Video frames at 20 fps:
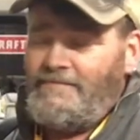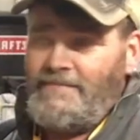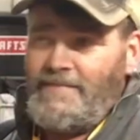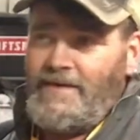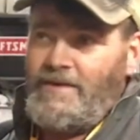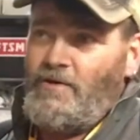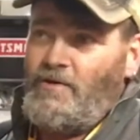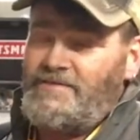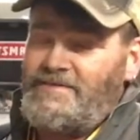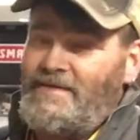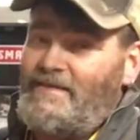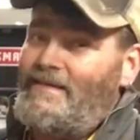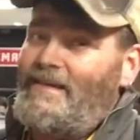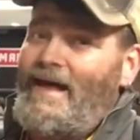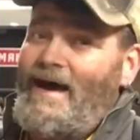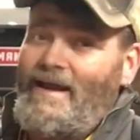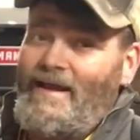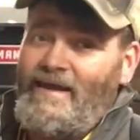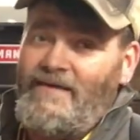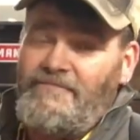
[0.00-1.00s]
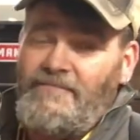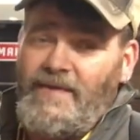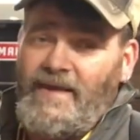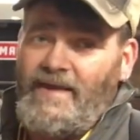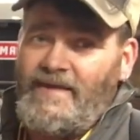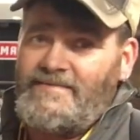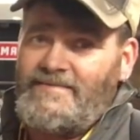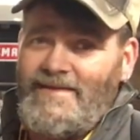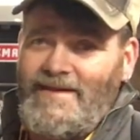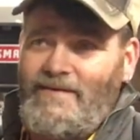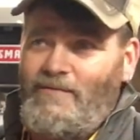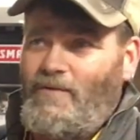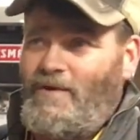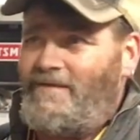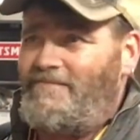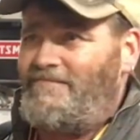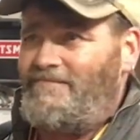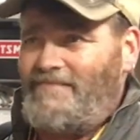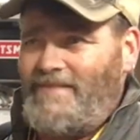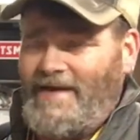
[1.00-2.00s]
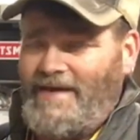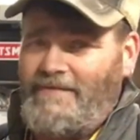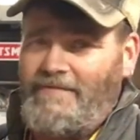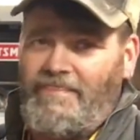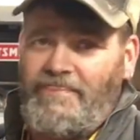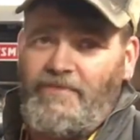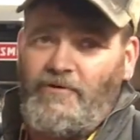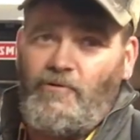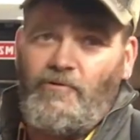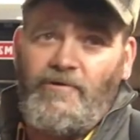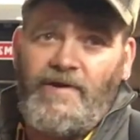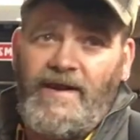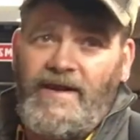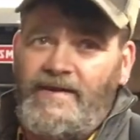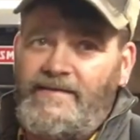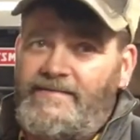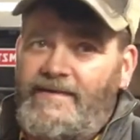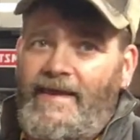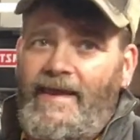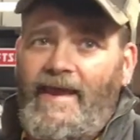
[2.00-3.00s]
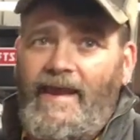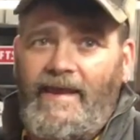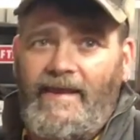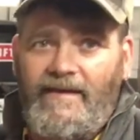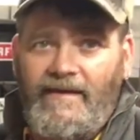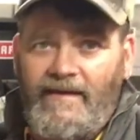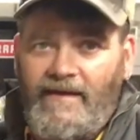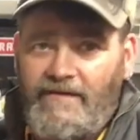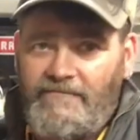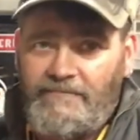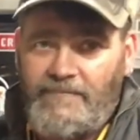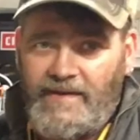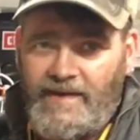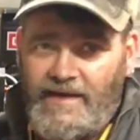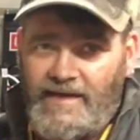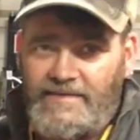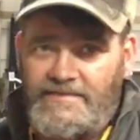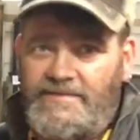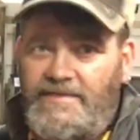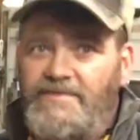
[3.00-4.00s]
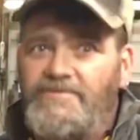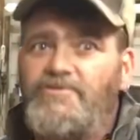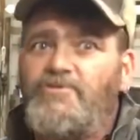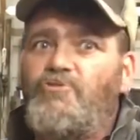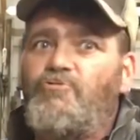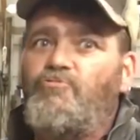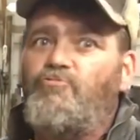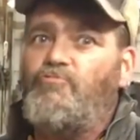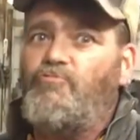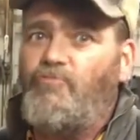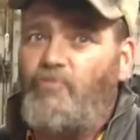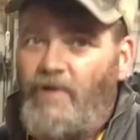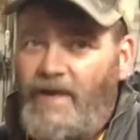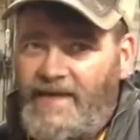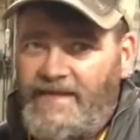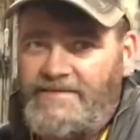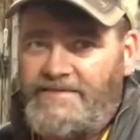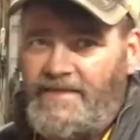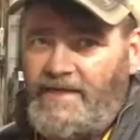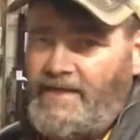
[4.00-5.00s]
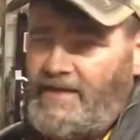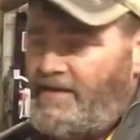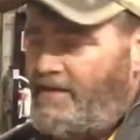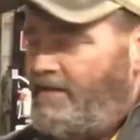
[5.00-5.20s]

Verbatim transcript: It costs you a lot of FPS, anywhere from like 30 to 80 FPS. It's crazy.